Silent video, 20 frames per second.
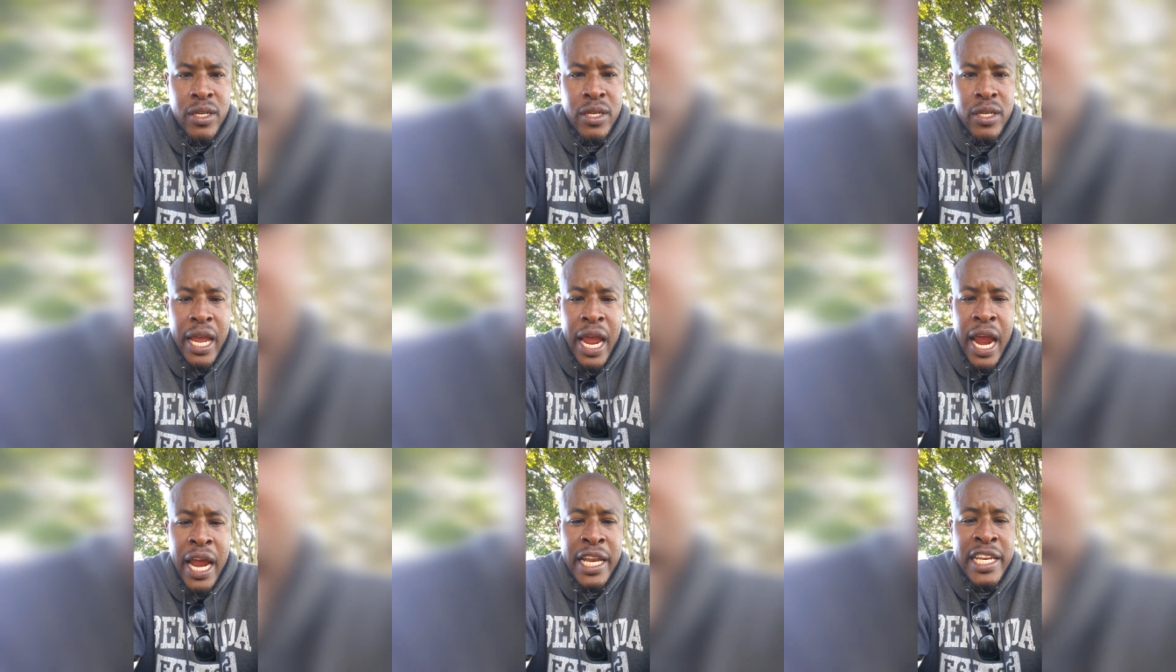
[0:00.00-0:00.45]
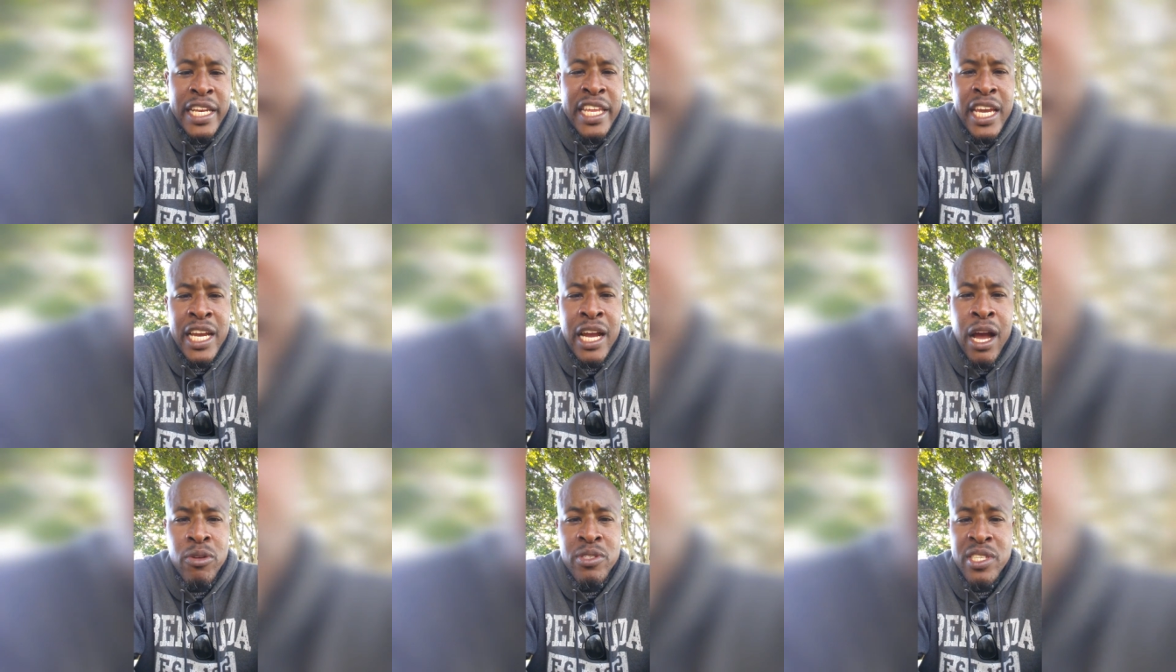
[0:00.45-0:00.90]
Anything
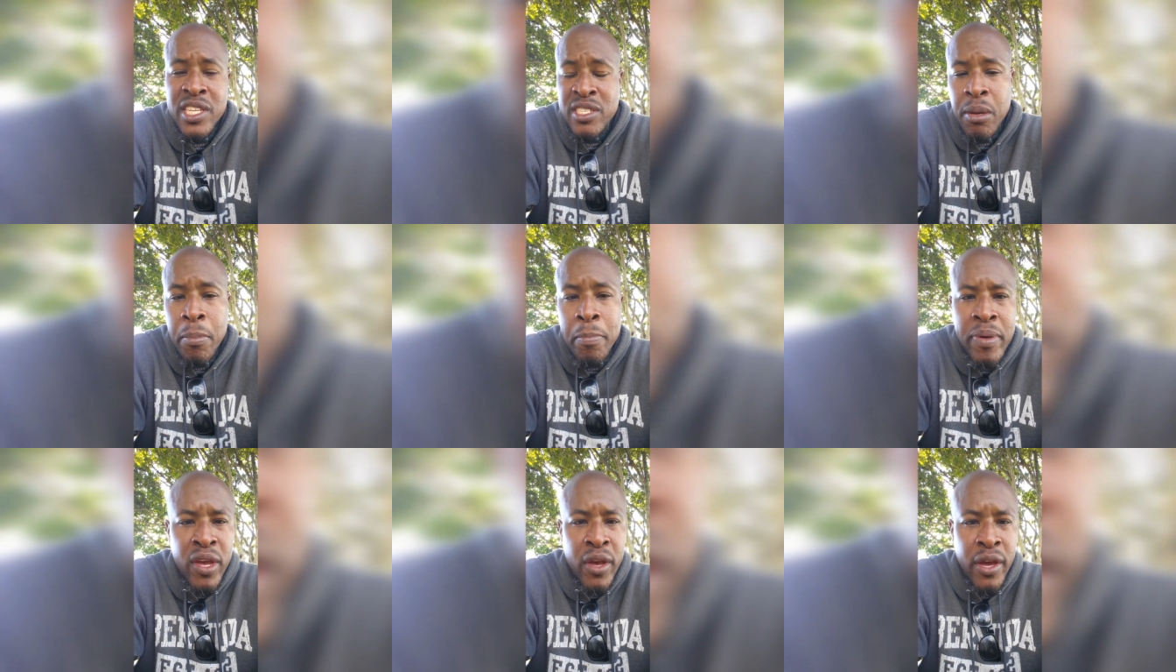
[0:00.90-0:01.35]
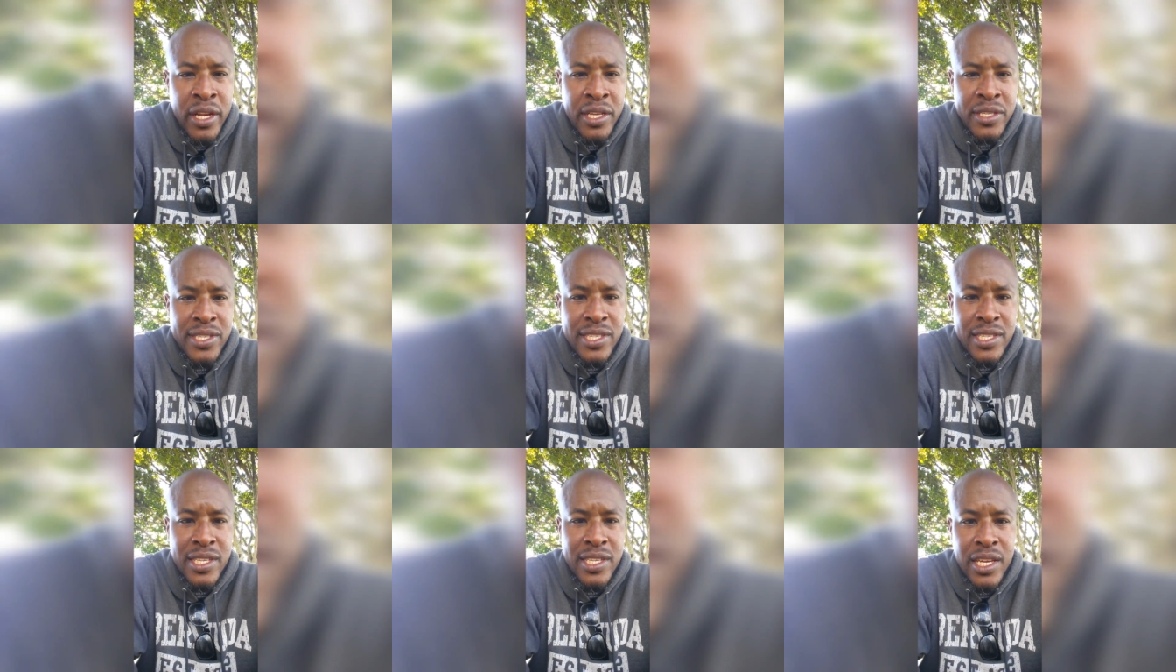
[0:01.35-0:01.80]
else is a
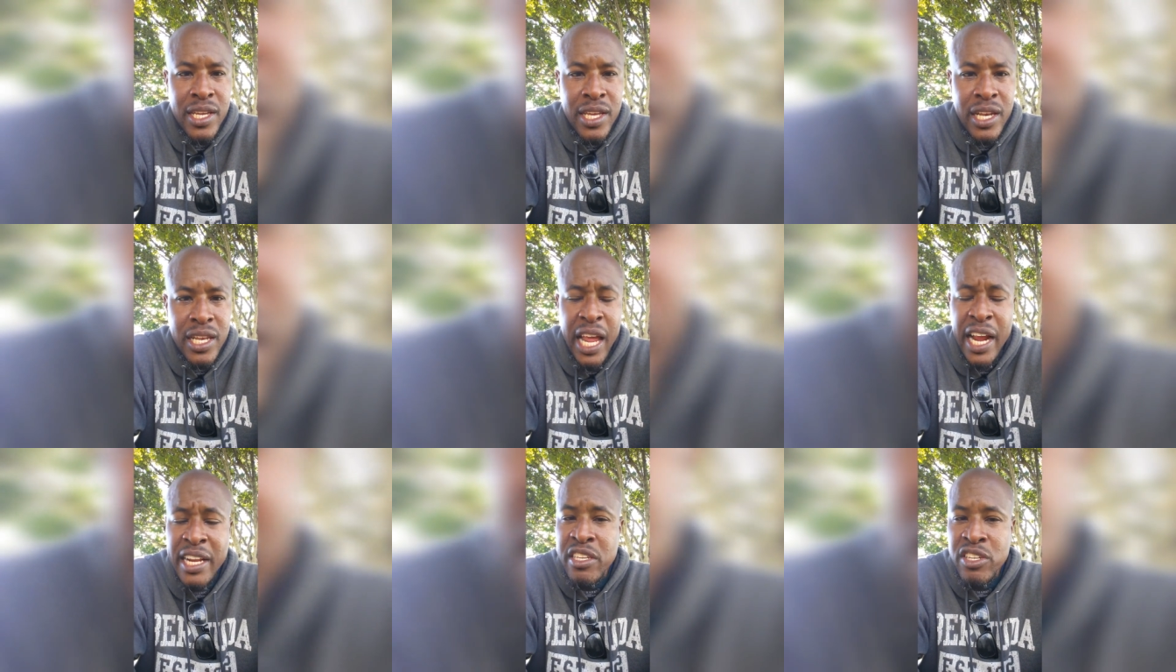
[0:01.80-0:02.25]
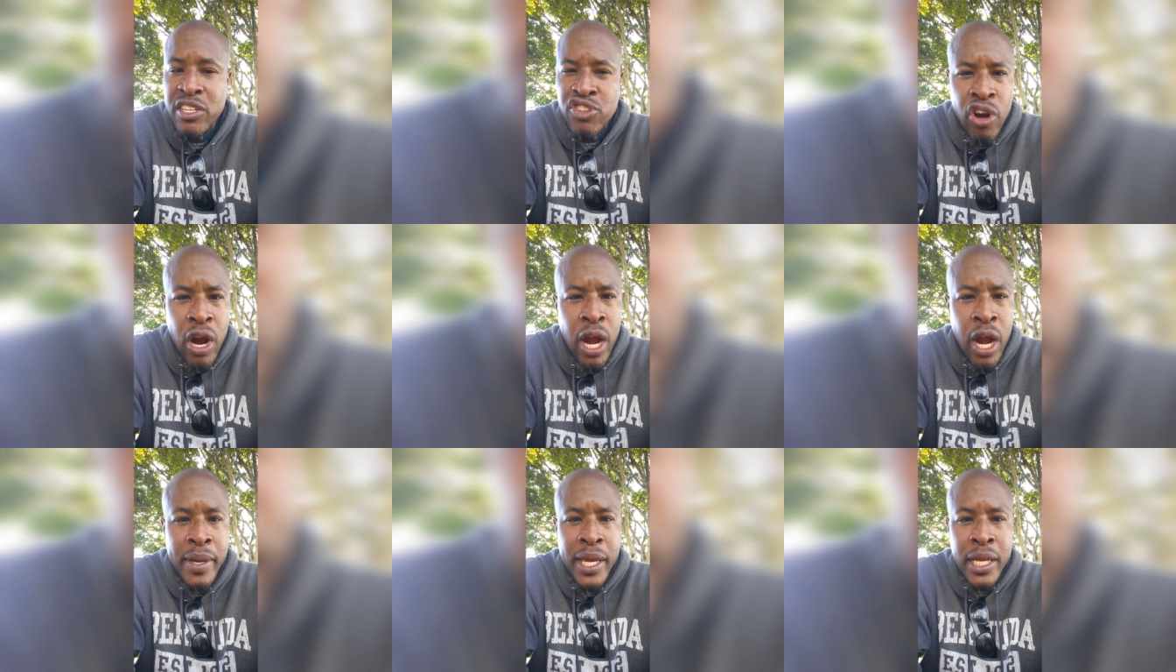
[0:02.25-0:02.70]
bonus. Like the
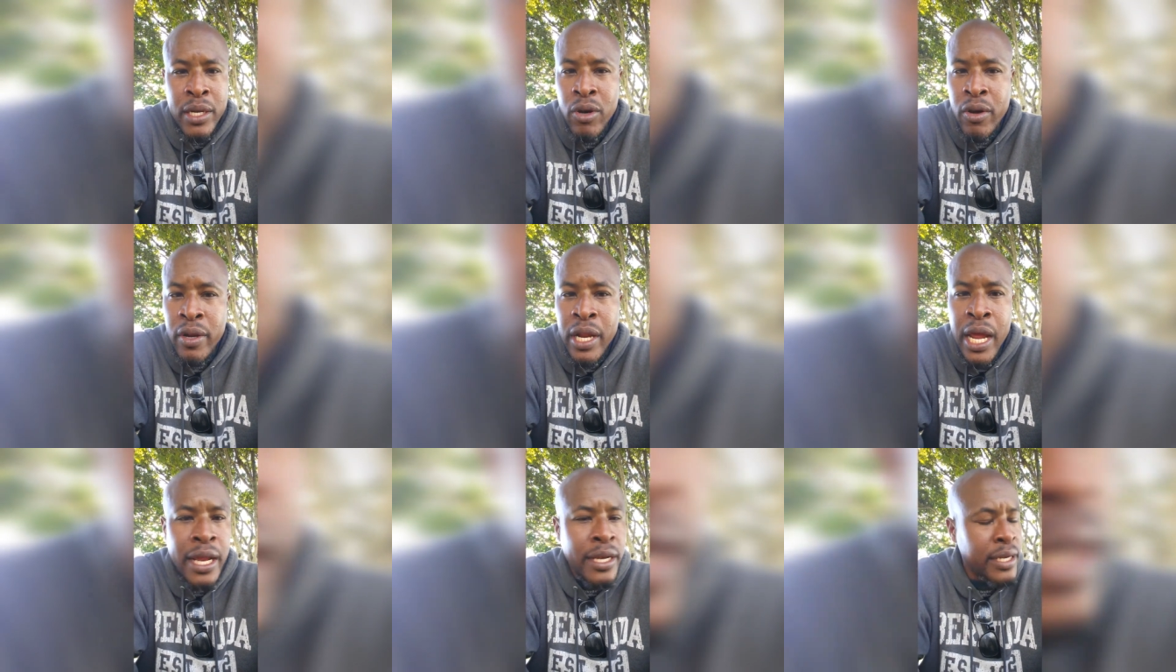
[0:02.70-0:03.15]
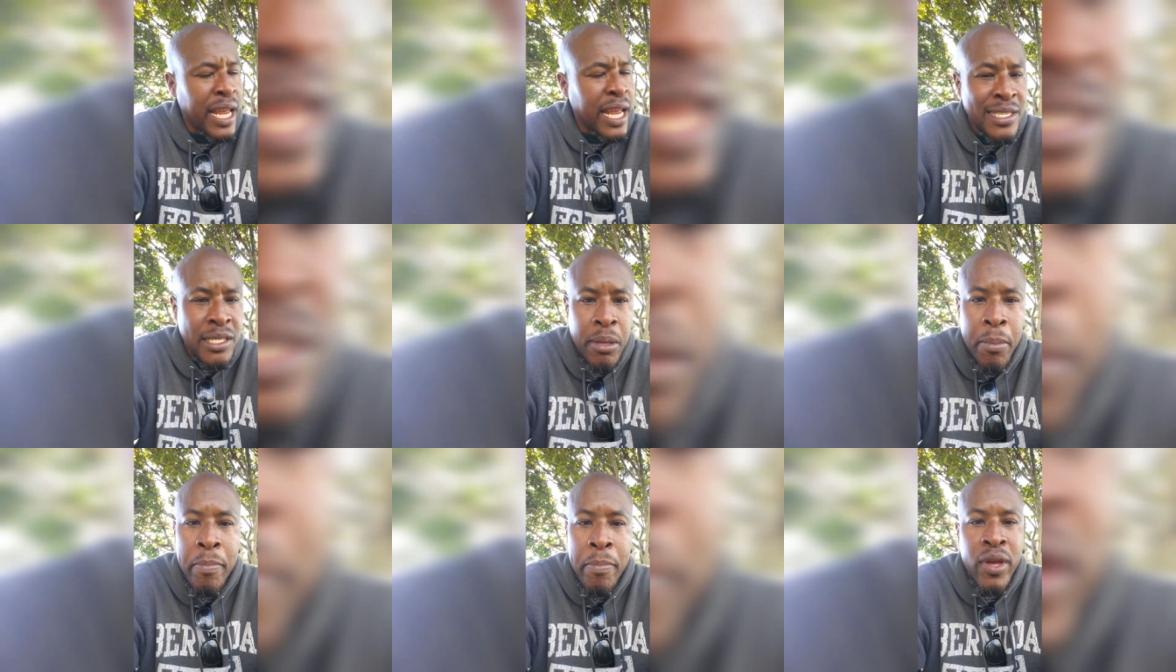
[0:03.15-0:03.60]
drama and all that, that's a
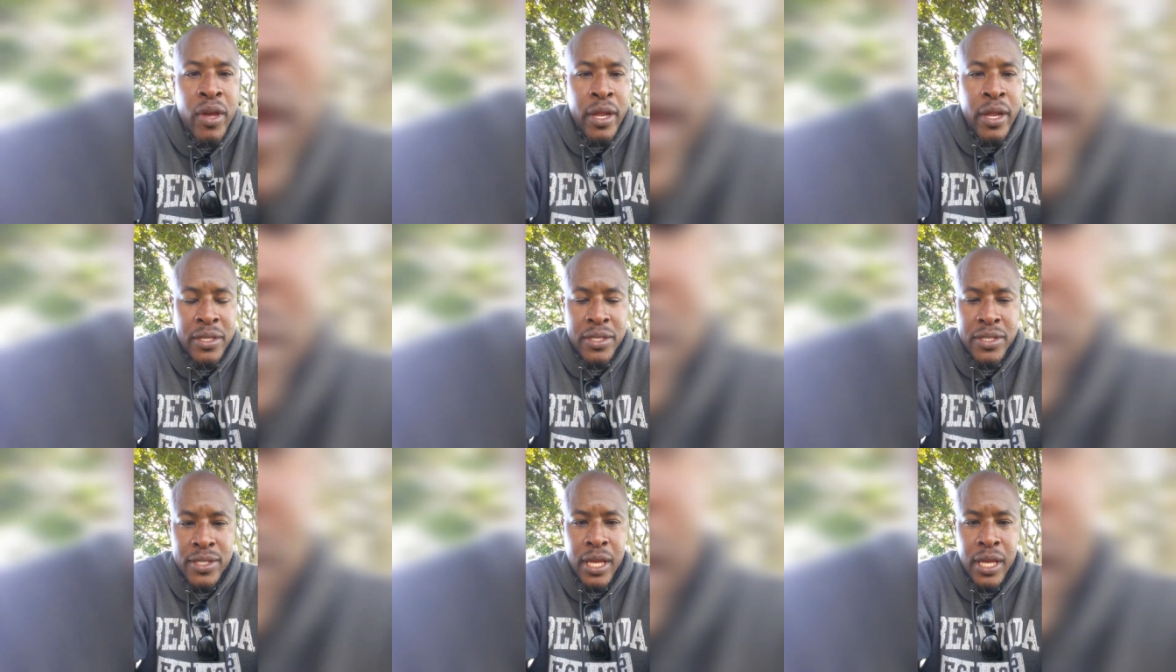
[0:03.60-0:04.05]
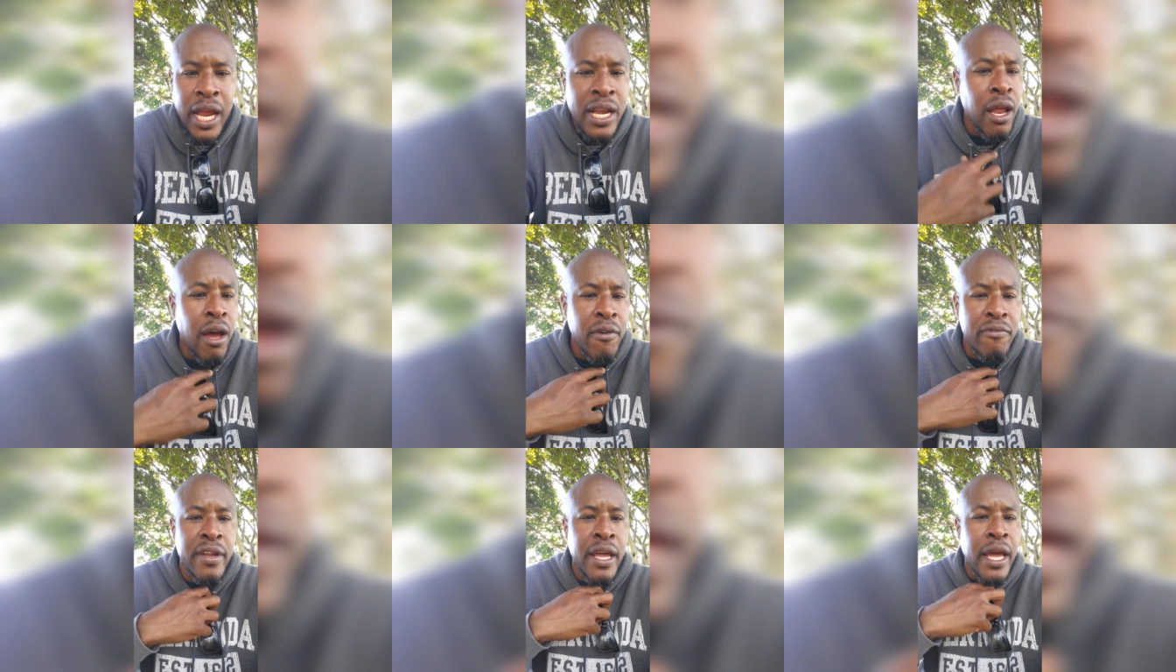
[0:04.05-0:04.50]
bonus. I love that.